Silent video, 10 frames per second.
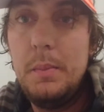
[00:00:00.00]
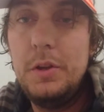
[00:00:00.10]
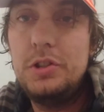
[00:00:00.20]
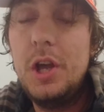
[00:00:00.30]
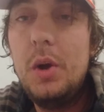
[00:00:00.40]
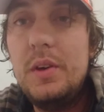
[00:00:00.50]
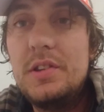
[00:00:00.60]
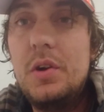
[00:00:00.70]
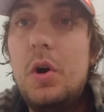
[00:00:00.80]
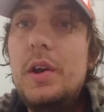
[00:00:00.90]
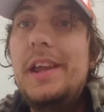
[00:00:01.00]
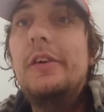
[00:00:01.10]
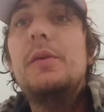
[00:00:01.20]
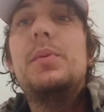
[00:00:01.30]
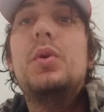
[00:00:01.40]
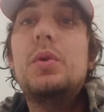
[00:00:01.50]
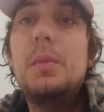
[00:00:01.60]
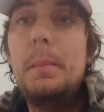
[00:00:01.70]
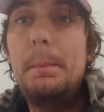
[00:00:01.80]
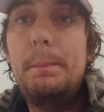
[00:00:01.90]
The show is called
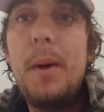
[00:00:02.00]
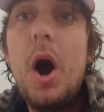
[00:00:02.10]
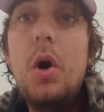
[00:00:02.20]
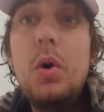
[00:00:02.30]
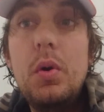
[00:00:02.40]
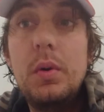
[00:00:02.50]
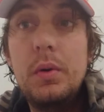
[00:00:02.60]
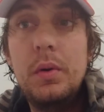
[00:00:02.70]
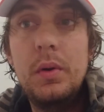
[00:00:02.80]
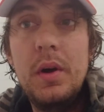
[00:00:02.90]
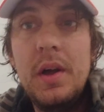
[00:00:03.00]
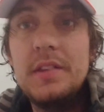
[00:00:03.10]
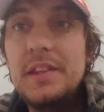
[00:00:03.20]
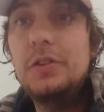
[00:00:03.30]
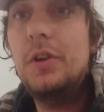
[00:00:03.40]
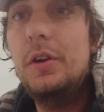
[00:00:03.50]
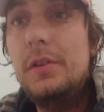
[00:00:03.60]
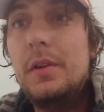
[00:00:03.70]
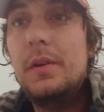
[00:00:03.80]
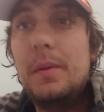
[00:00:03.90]
Irritable Bowl Syndrome,